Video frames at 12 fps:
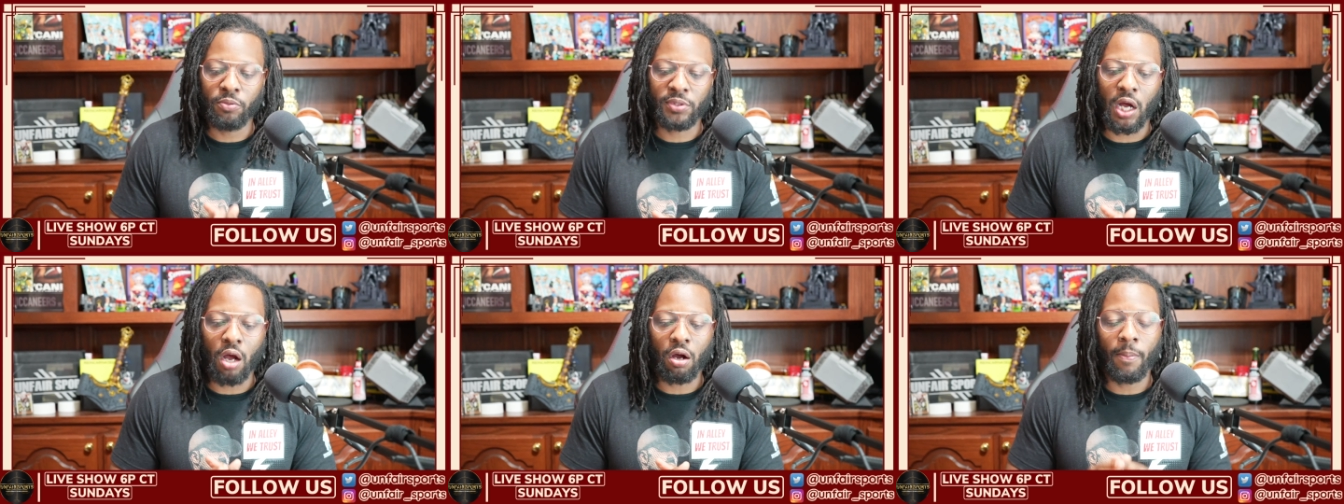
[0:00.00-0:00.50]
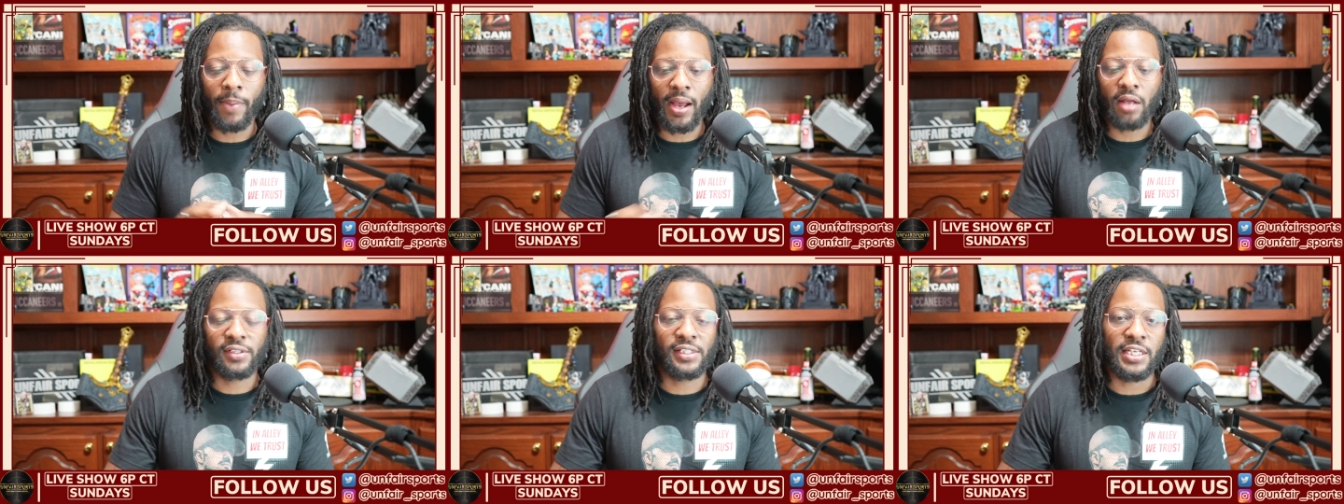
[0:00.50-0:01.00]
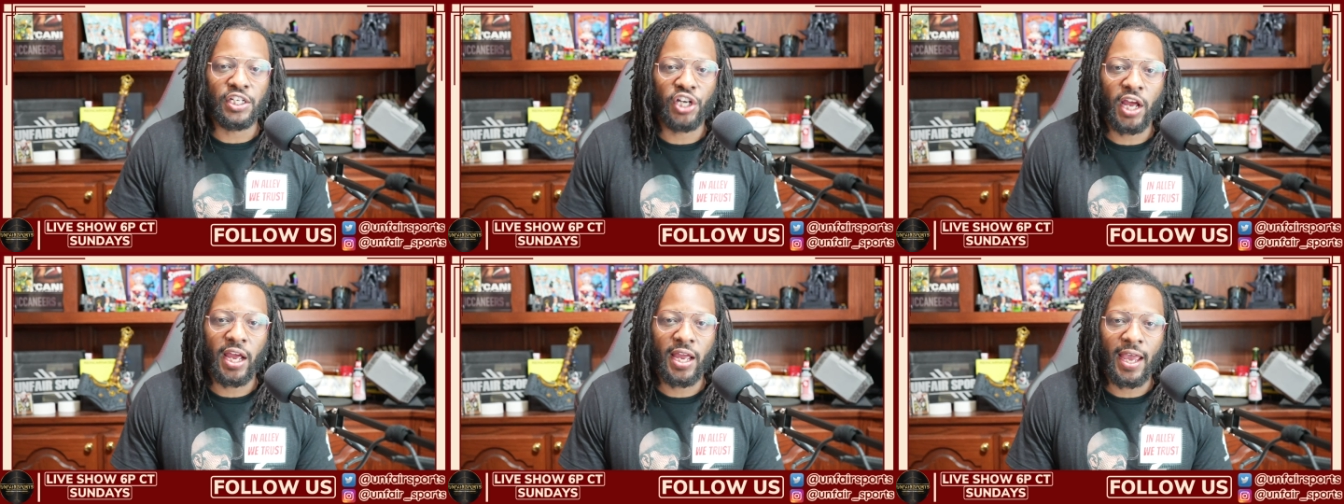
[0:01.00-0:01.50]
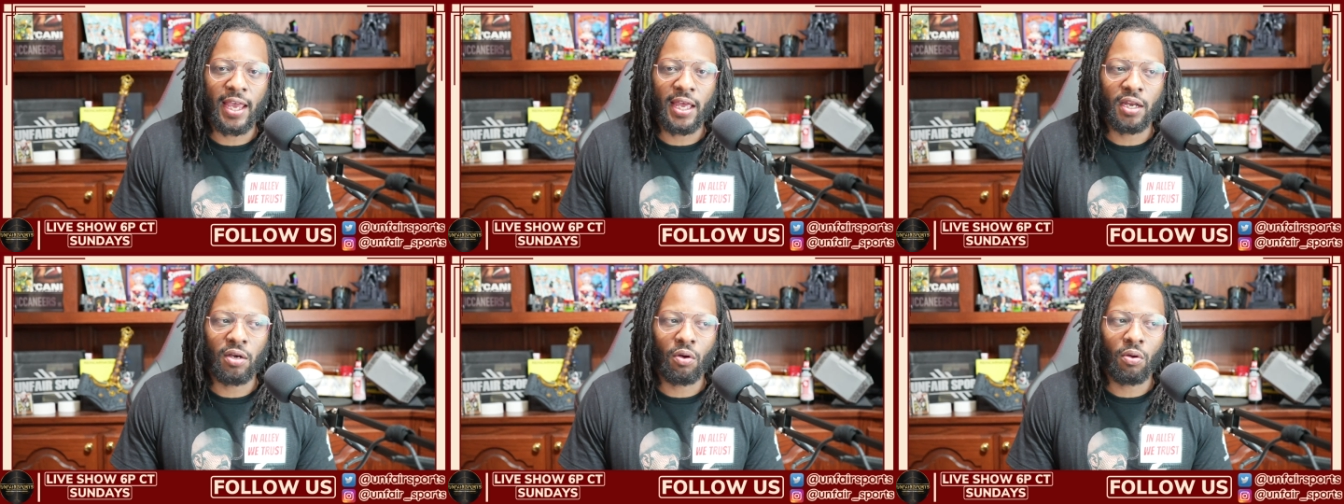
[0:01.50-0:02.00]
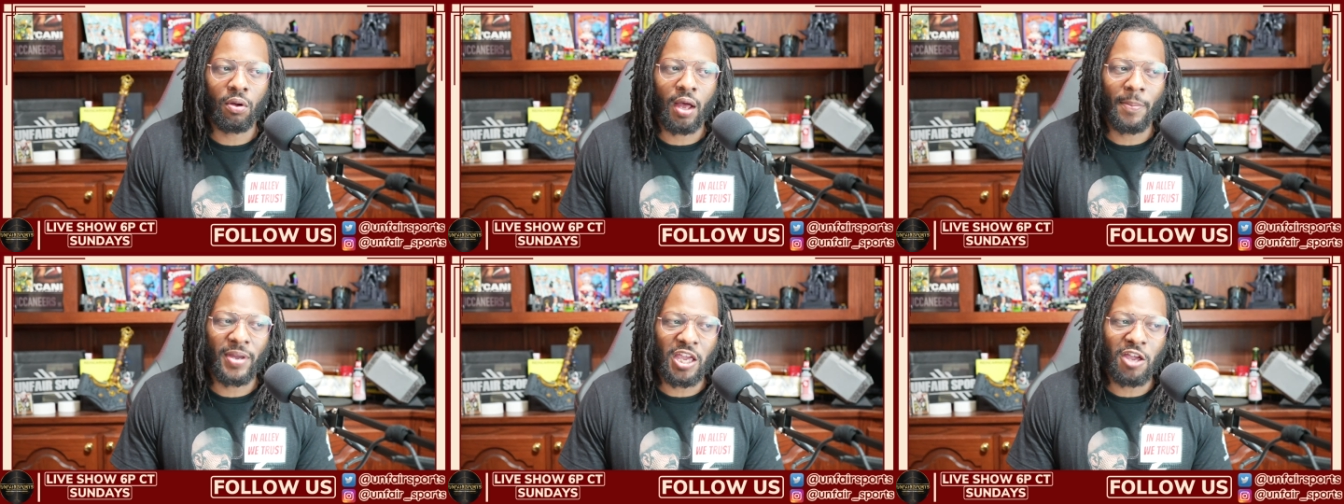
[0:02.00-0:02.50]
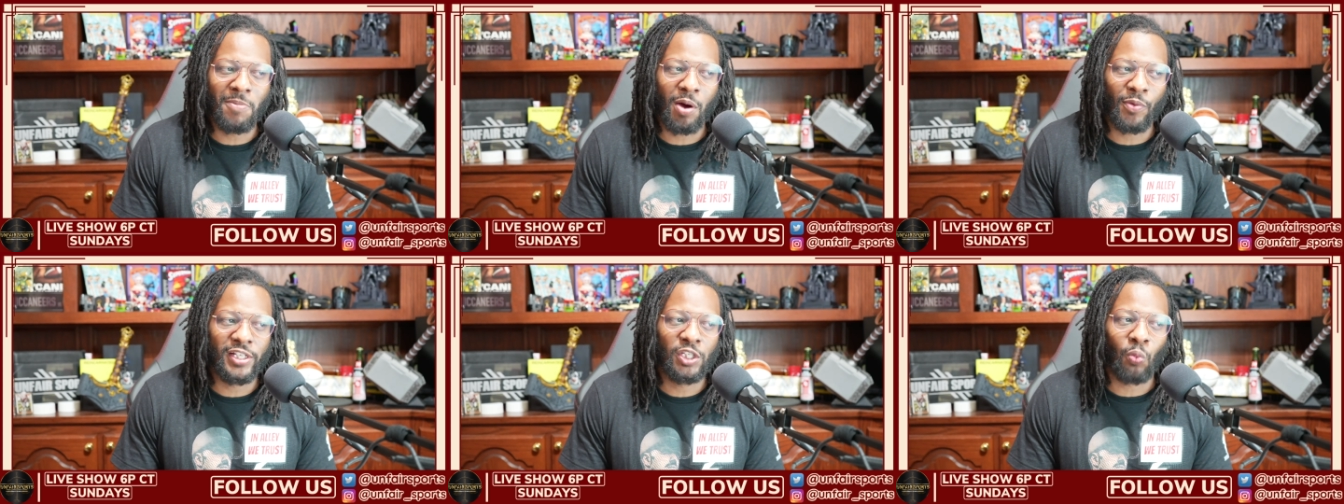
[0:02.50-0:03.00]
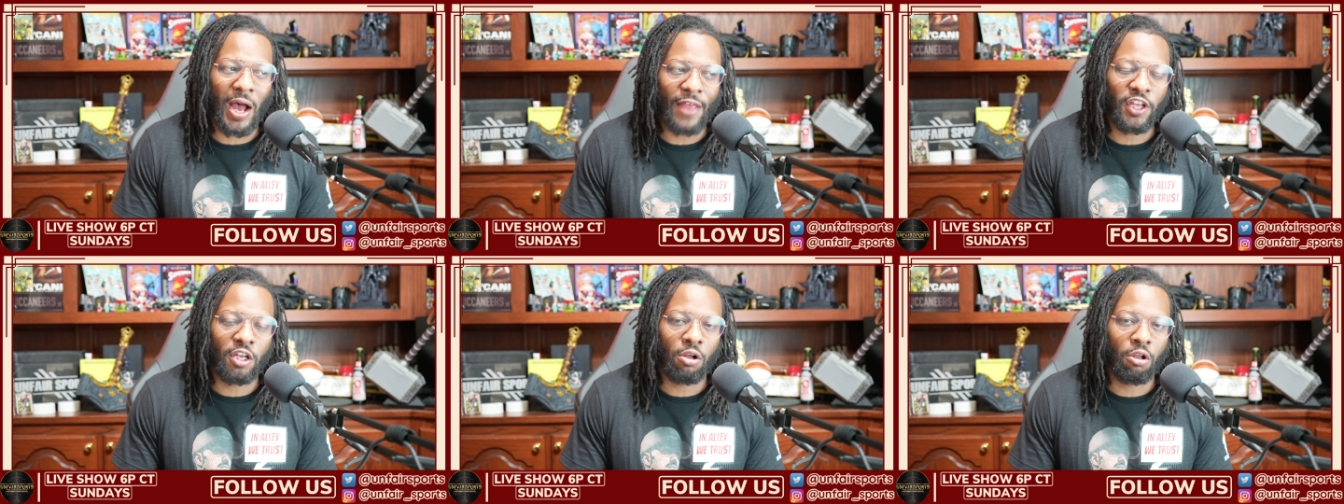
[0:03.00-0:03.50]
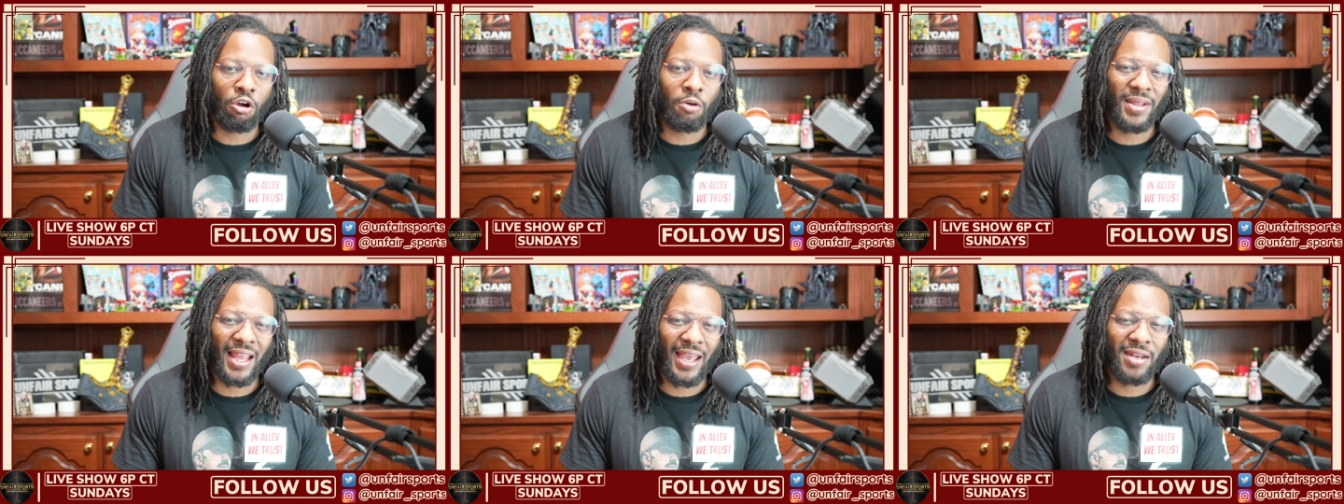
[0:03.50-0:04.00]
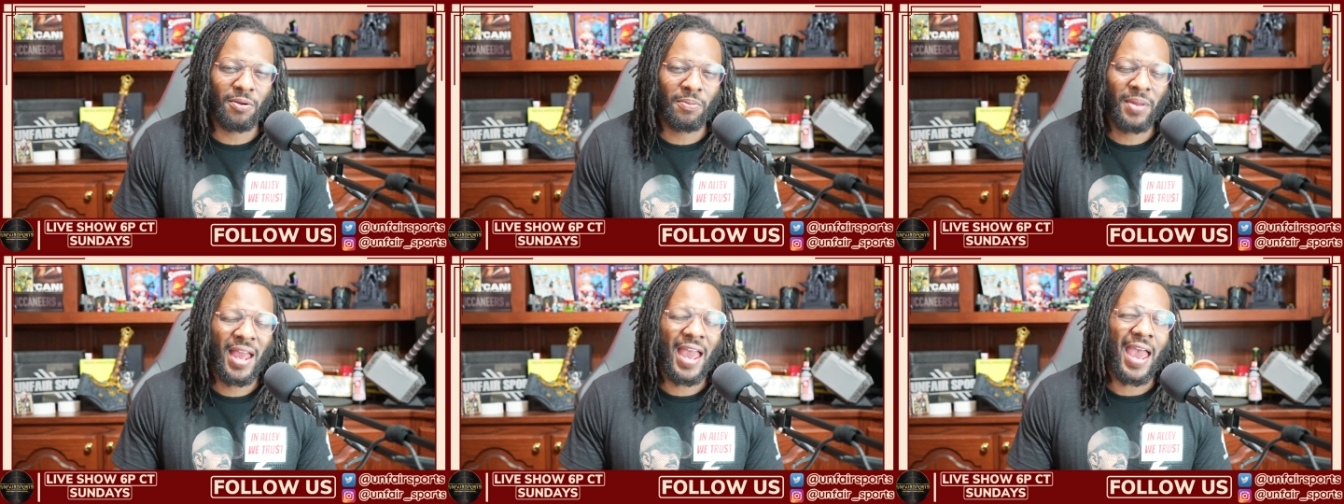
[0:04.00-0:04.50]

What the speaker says: talk about CJ, and I'm going to give you my reasons why I think Oklahoma can land him